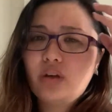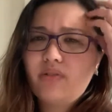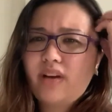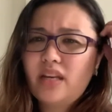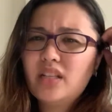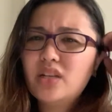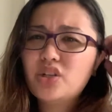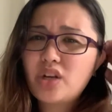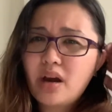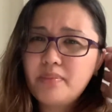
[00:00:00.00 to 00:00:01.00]
You can find it in
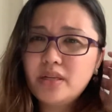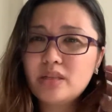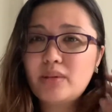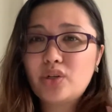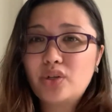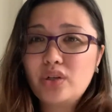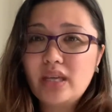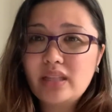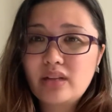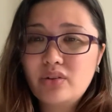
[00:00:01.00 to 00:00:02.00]
Shopee. Just make sure you
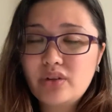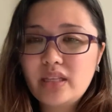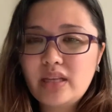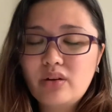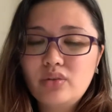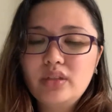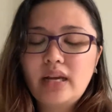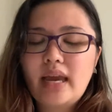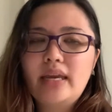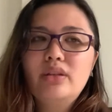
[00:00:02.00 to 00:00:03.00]
get a good
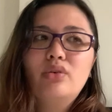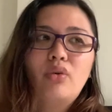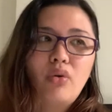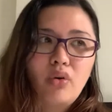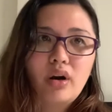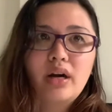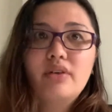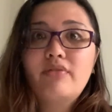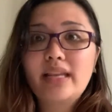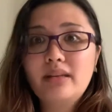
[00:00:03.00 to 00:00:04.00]
kind.
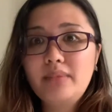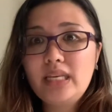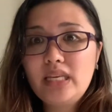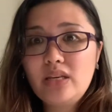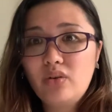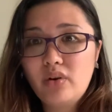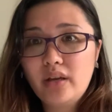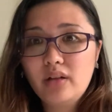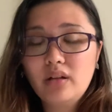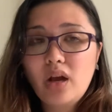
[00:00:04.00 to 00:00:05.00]
Or vitamin E
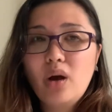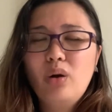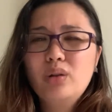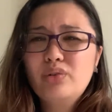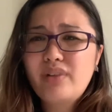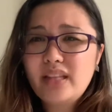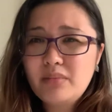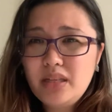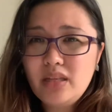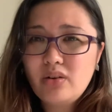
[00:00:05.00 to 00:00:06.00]
oil. Although
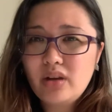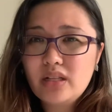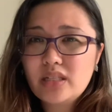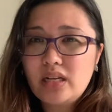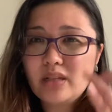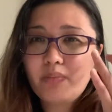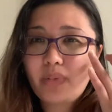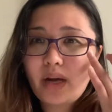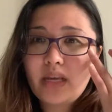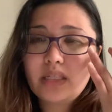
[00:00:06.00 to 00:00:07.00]
vitamin E oil is a little
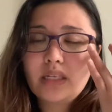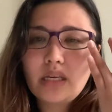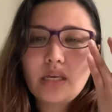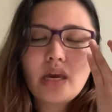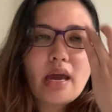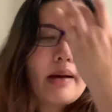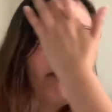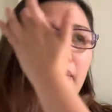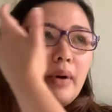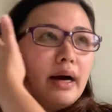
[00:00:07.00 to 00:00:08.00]
pricey,
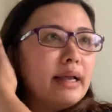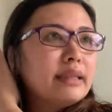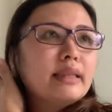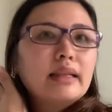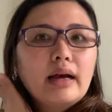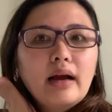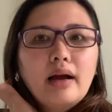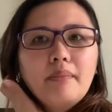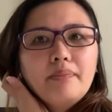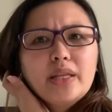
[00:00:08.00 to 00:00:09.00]
but
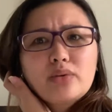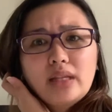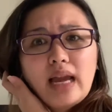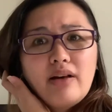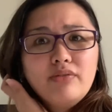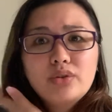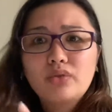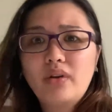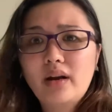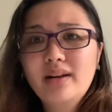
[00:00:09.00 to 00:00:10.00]
that's what I have so
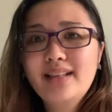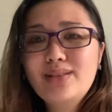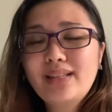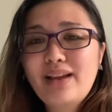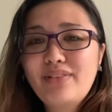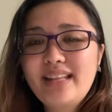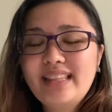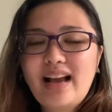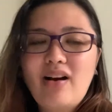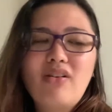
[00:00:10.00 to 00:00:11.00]
far. That's what I have right
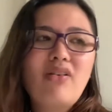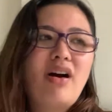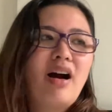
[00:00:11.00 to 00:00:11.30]
now.